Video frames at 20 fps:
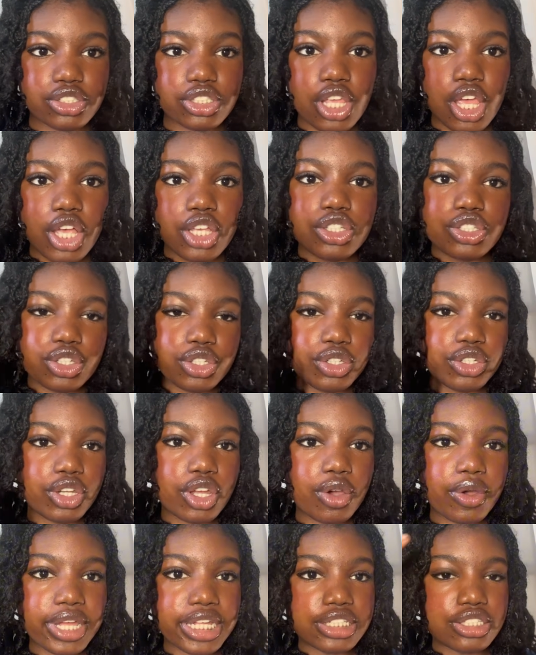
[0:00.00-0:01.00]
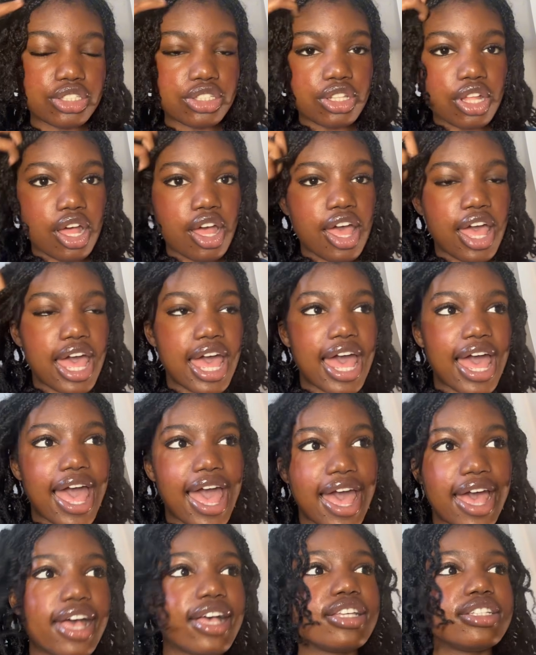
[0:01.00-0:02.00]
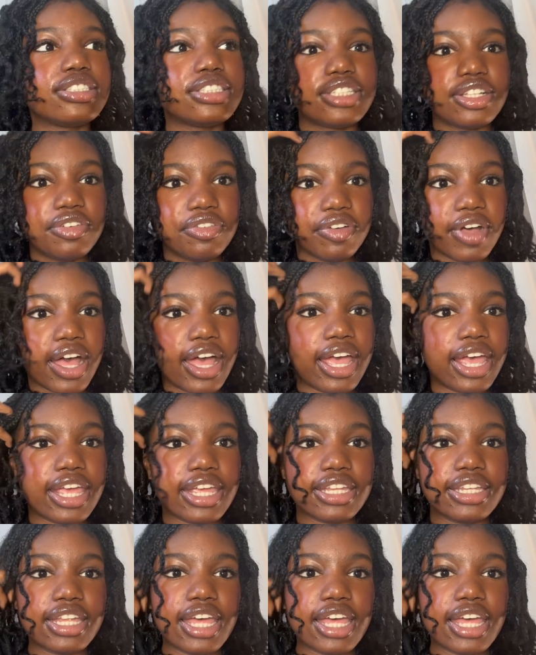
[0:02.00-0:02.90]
So, you know, it's not as defined